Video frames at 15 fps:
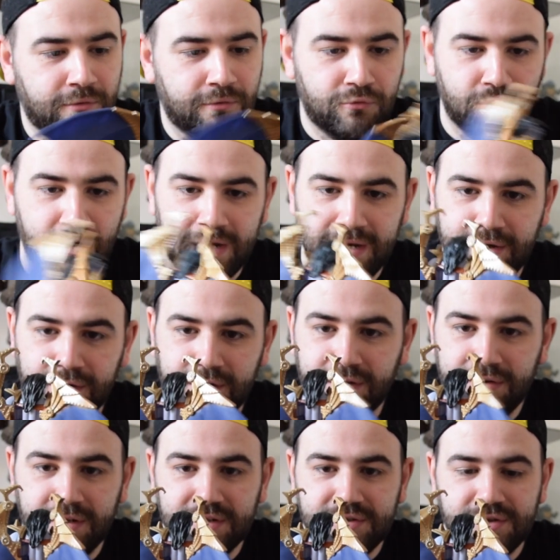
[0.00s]
really good
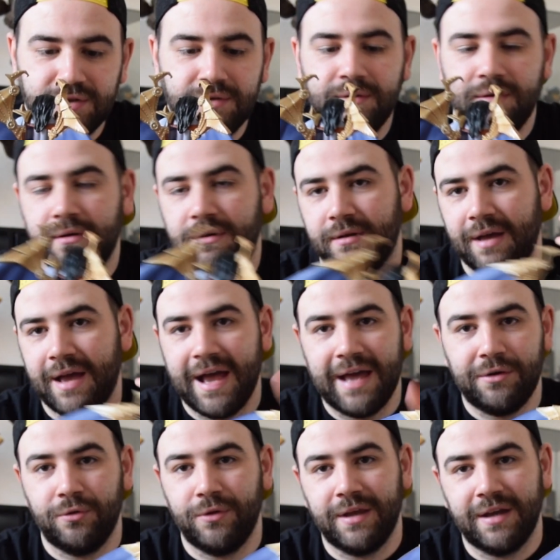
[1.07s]
condition. Had
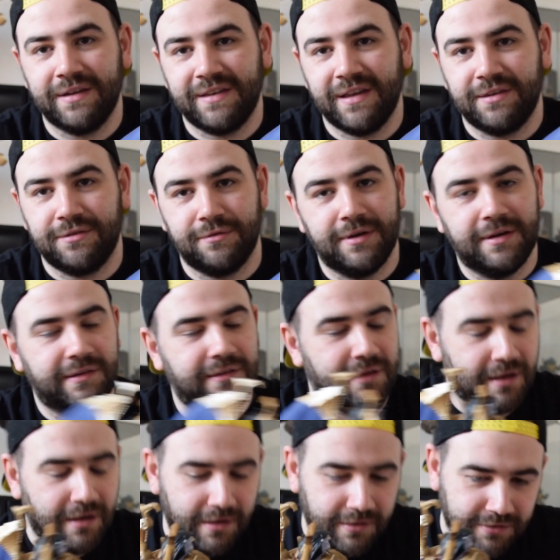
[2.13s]
all the accessories,
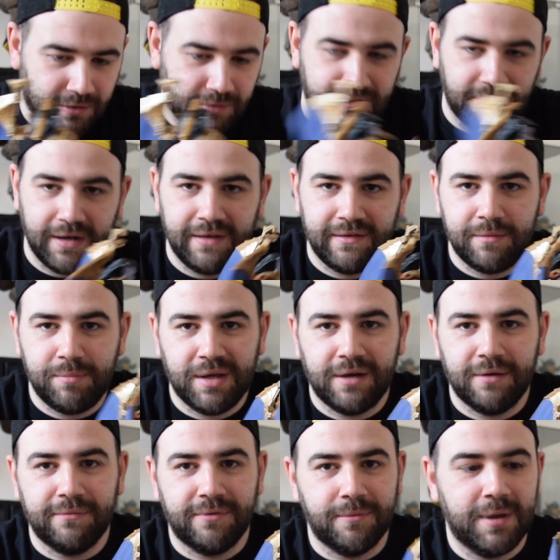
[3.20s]
so it was an easy
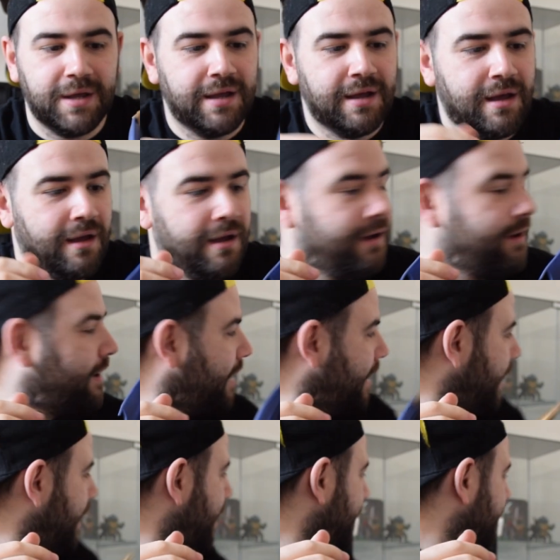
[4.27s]
pickup for me.
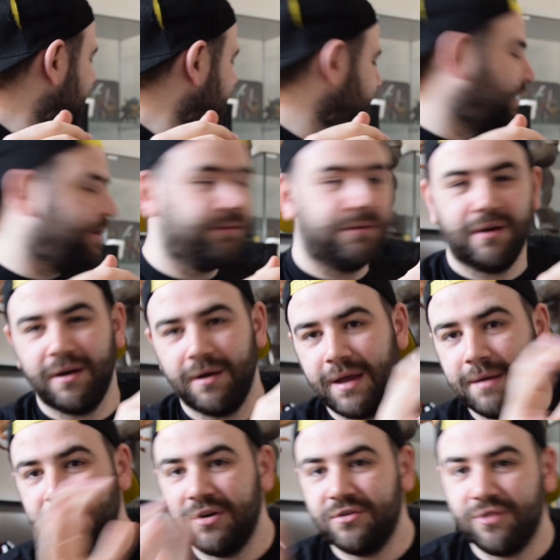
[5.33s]
I
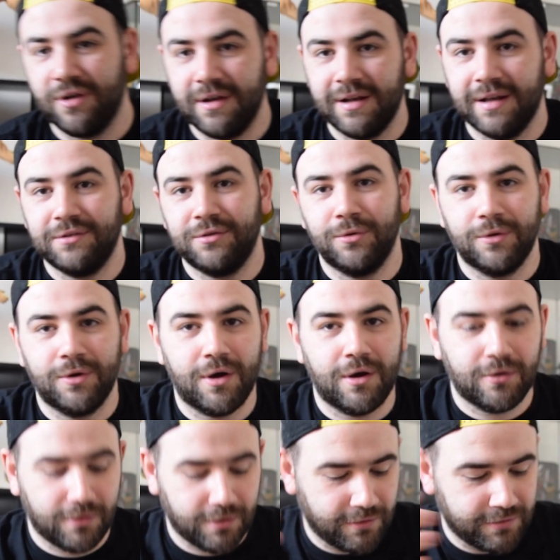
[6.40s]
am going to try and collect all the
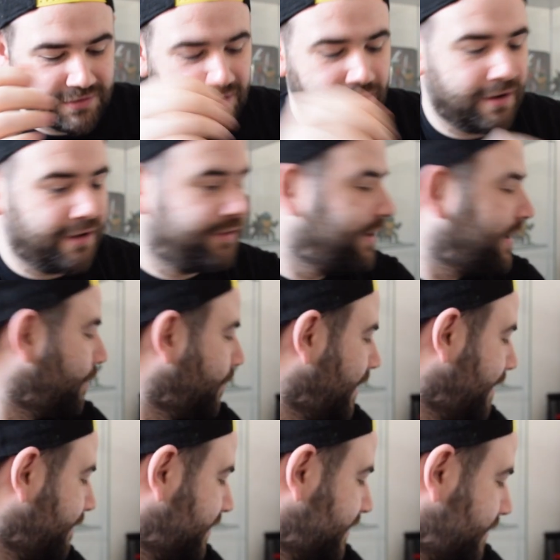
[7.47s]
Gargoyles, so I think it will
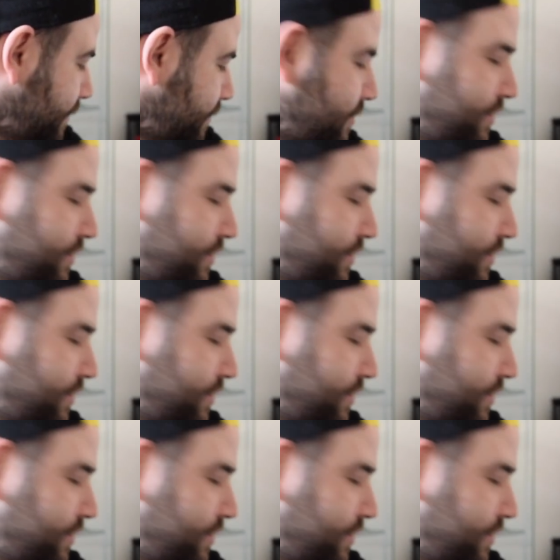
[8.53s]
have its own